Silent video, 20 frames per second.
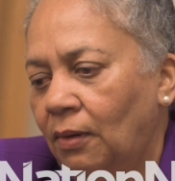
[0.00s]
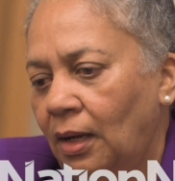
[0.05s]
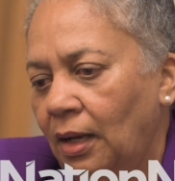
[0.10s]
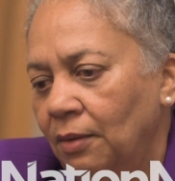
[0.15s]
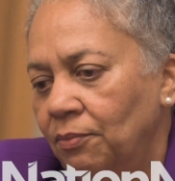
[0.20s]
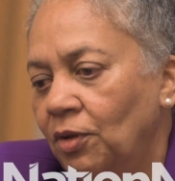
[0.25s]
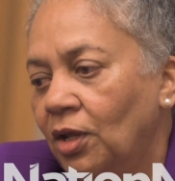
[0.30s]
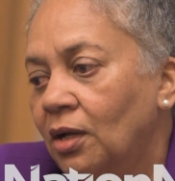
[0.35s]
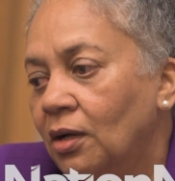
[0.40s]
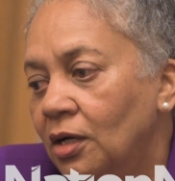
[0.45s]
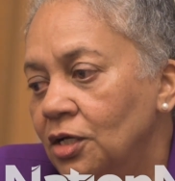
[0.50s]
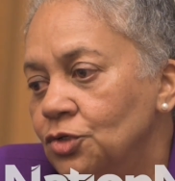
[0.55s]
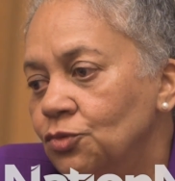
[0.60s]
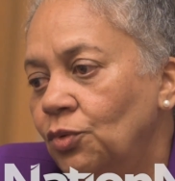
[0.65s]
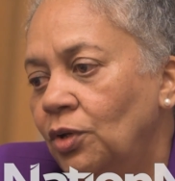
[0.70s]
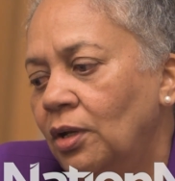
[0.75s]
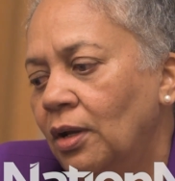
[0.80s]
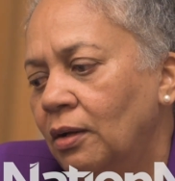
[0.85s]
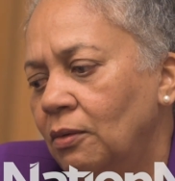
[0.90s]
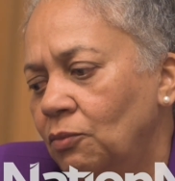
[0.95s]
and because
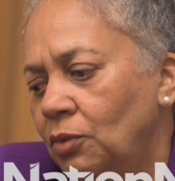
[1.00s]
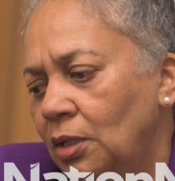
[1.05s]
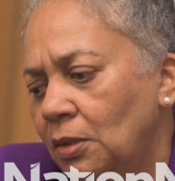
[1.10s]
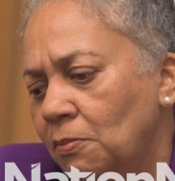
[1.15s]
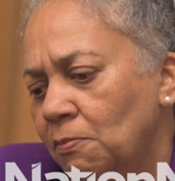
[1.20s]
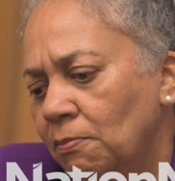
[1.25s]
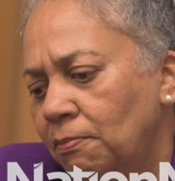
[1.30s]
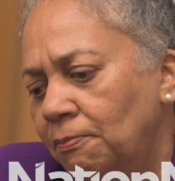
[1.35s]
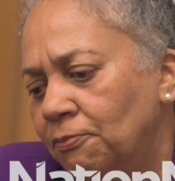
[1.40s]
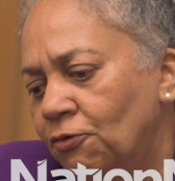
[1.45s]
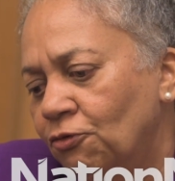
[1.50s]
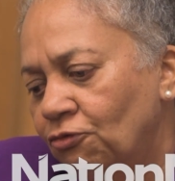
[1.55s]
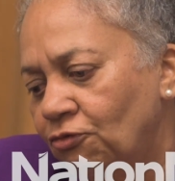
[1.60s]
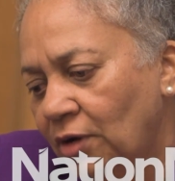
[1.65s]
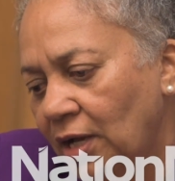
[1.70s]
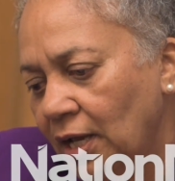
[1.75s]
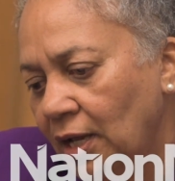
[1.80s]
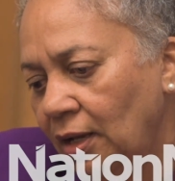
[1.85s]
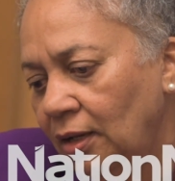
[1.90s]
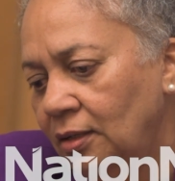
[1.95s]
we
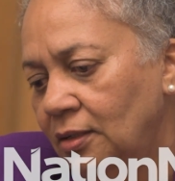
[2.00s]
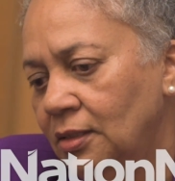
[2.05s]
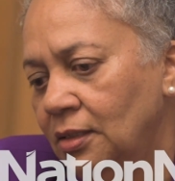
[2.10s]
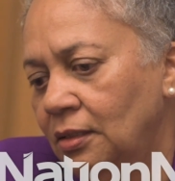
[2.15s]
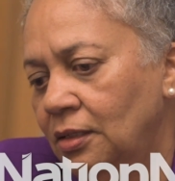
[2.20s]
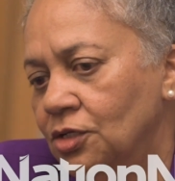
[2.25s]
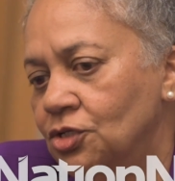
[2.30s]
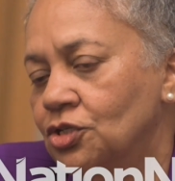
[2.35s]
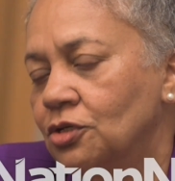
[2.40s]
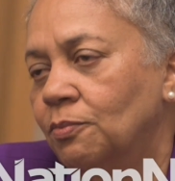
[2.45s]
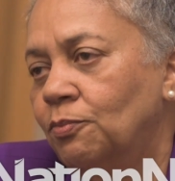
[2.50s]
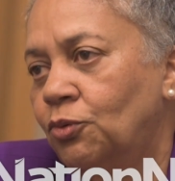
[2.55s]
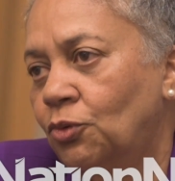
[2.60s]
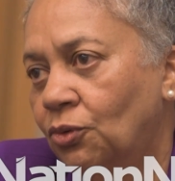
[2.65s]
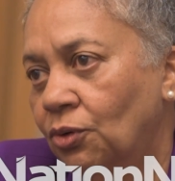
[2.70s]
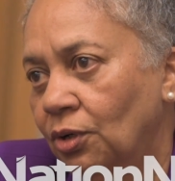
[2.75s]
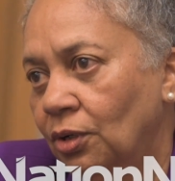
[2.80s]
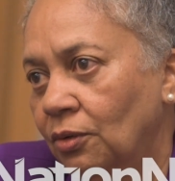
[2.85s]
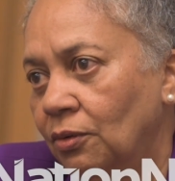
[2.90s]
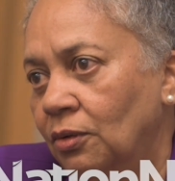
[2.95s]
provide the
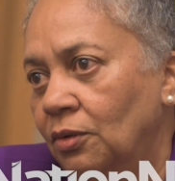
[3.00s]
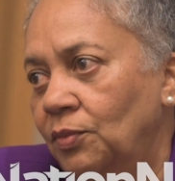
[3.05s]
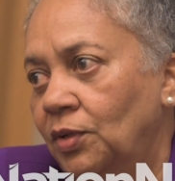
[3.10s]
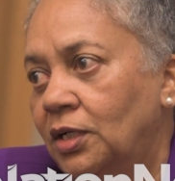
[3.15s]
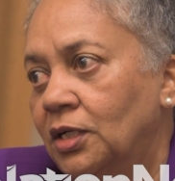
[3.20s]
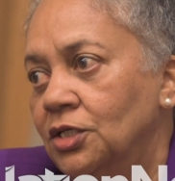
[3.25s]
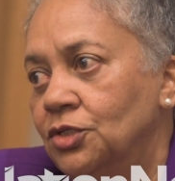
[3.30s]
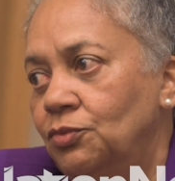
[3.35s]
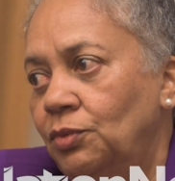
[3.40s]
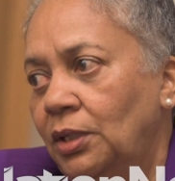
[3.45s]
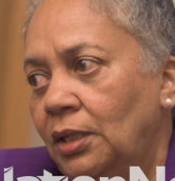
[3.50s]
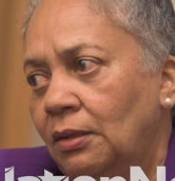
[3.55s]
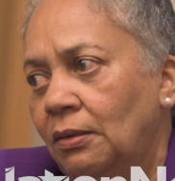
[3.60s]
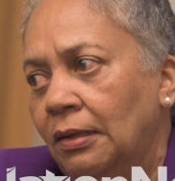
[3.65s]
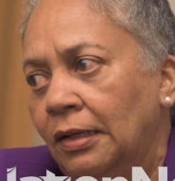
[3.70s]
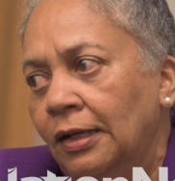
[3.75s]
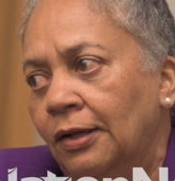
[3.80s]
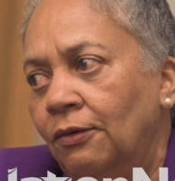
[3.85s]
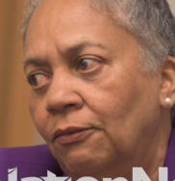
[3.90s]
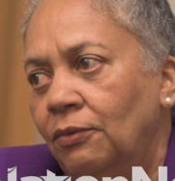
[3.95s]
support, because
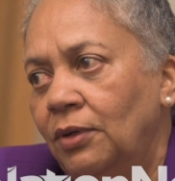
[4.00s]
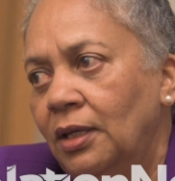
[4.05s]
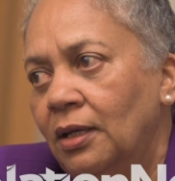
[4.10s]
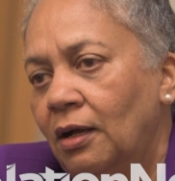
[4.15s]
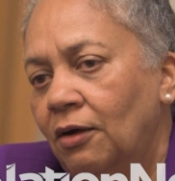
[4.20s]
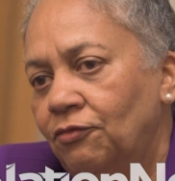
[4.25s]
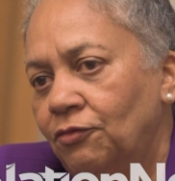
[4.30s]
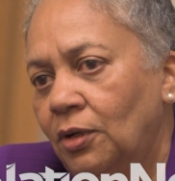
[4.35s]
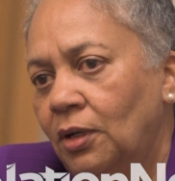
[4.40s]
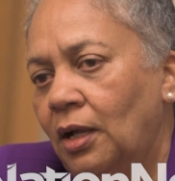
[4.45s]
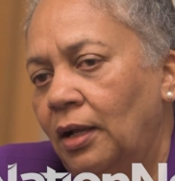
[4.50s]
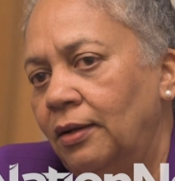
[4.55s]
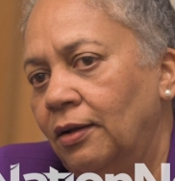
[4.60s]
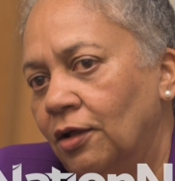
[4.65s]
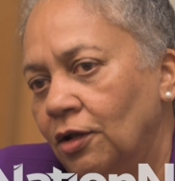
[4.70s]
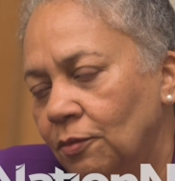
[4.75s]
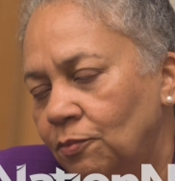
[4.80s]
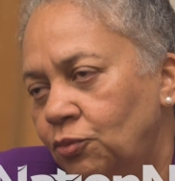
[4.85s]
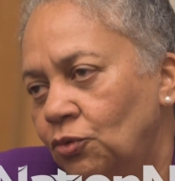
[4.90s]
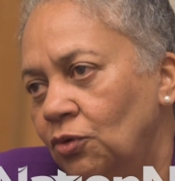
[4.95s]
we have
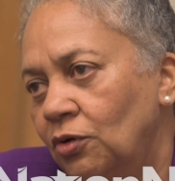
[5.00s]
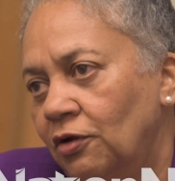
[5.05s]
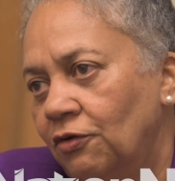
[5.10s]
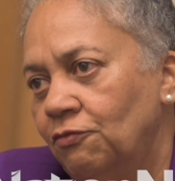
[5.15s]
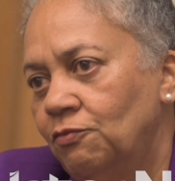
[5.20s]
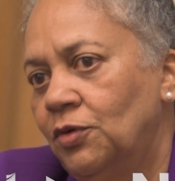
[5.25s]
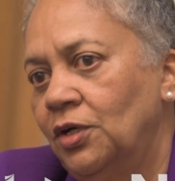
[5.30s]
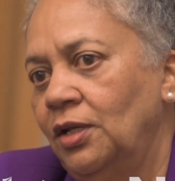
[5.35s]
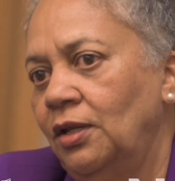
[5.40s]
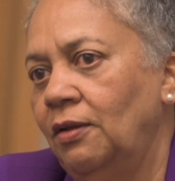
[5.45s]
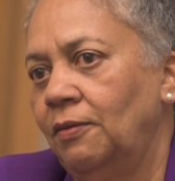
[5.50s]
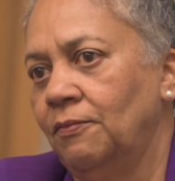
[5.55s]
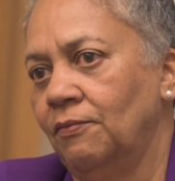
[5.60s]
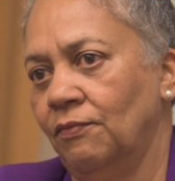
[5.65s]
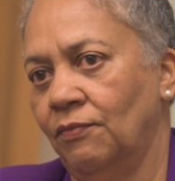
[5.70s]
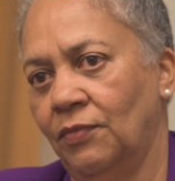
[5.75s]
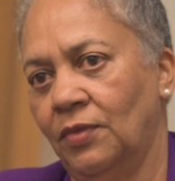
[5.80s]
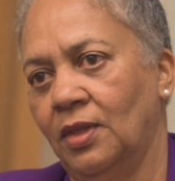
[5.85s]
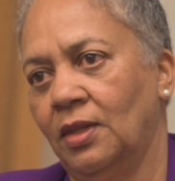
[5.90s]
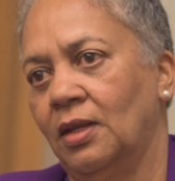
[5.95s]
another pool of money
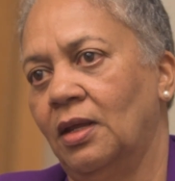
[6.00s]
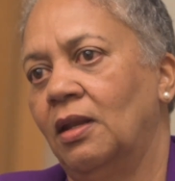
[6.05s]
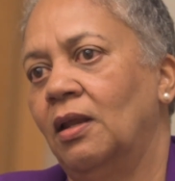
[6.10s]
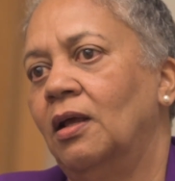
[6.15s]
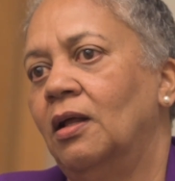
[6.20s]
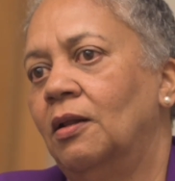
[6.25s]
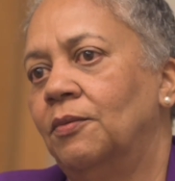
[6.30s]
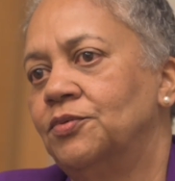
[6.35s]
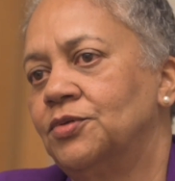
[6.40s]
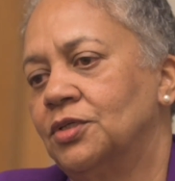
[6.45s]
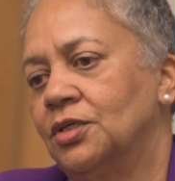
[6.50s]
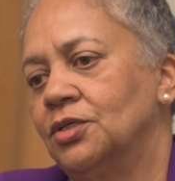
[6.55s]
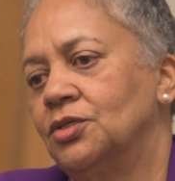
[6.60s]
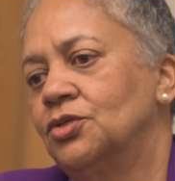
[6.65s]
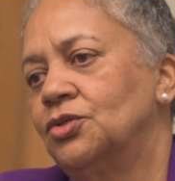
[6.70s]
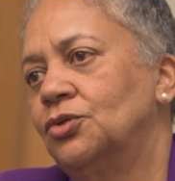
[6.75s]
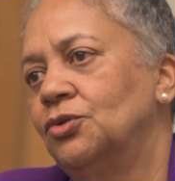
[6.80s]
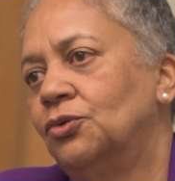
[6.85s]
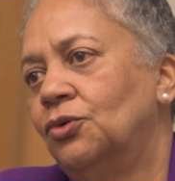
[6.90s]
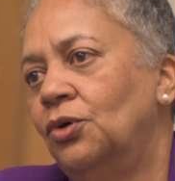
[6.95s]
that helps
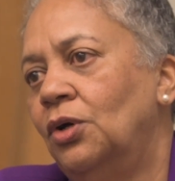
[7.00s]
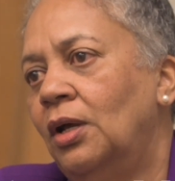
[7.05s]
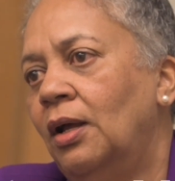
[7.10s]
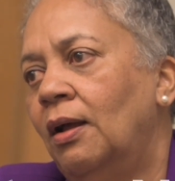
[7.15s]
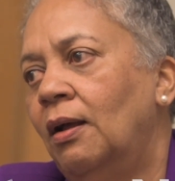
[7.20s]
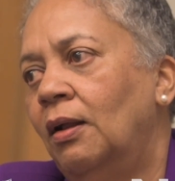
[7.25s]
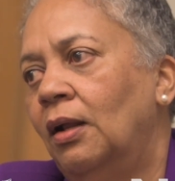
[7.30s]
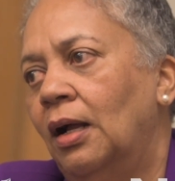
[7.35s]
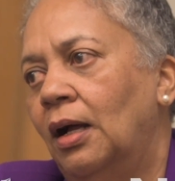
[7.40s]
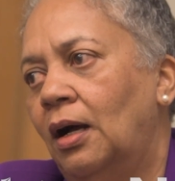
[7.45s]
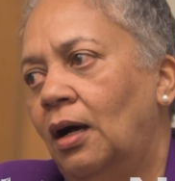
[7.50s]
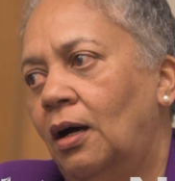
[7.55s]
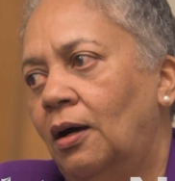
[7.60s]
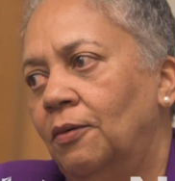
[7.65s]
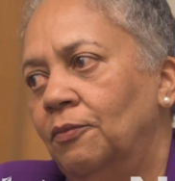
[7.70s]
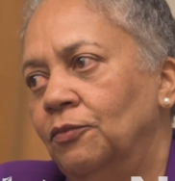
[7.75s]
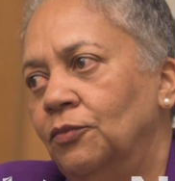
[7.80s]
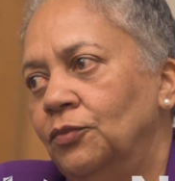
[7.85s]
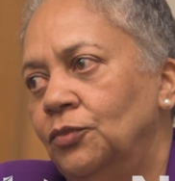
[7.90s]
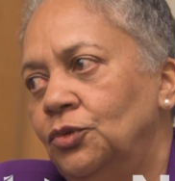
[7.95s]
us to
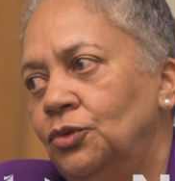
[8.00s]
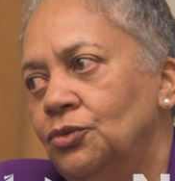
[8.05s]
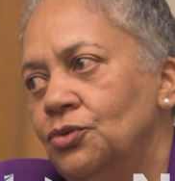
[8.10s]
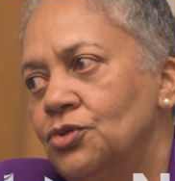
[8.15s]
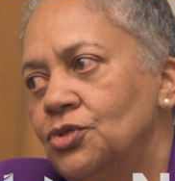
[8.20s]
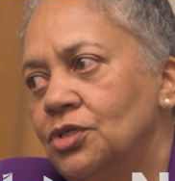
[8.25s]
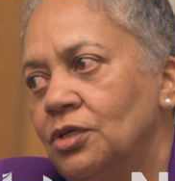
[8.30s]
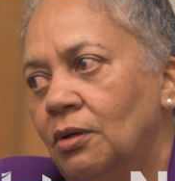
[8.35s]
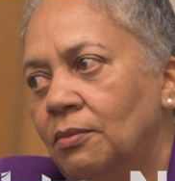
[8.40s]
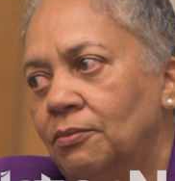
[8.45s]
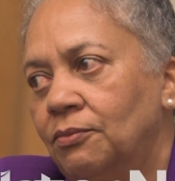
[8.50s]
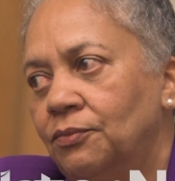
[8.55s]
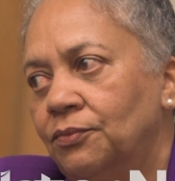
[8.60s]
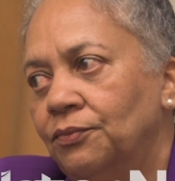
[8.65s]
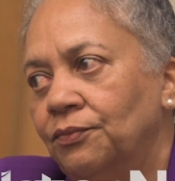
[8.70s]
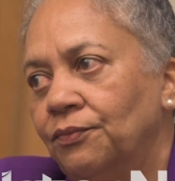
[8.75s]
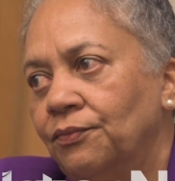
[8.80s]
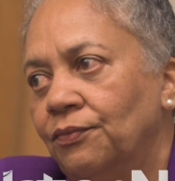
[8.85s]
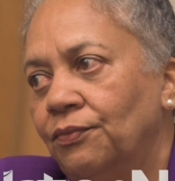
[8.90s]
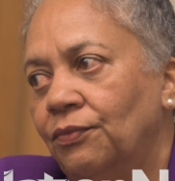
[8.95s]
do
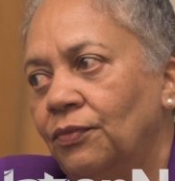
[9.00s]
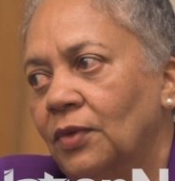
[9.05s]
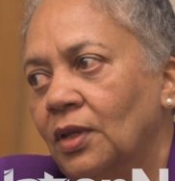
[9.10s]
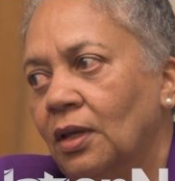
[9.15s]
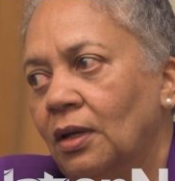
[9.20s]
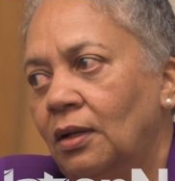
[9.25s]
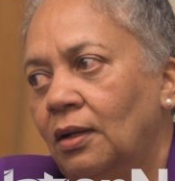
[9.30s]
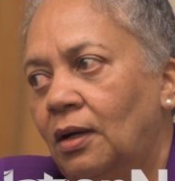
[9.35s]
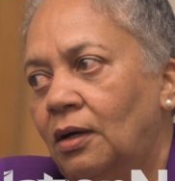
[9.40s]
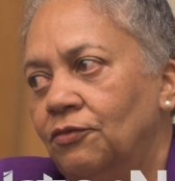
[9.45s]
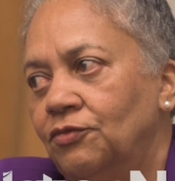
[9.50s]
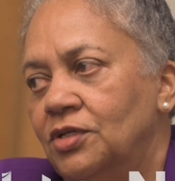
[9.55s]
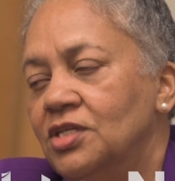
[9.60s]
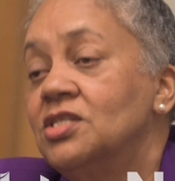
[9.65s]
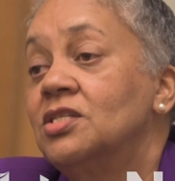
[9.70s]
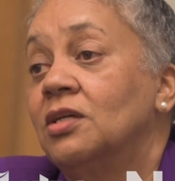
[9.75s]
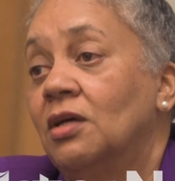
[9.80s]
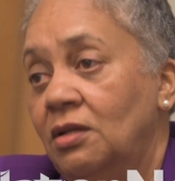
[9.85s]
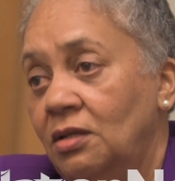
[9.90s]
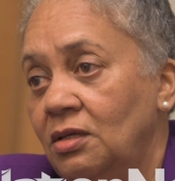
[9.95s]
some of the
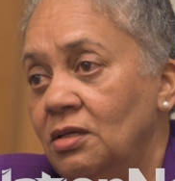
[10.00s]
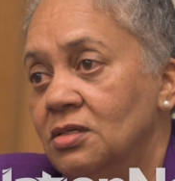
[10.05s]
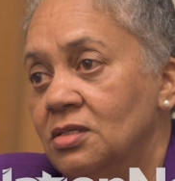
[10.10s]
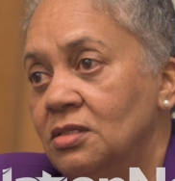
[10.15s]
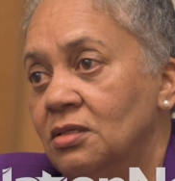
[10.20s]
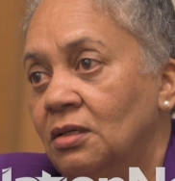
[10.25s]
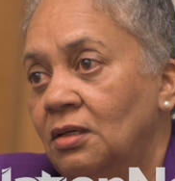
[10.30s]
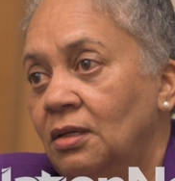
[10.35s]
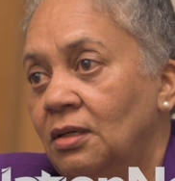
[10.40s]
studies,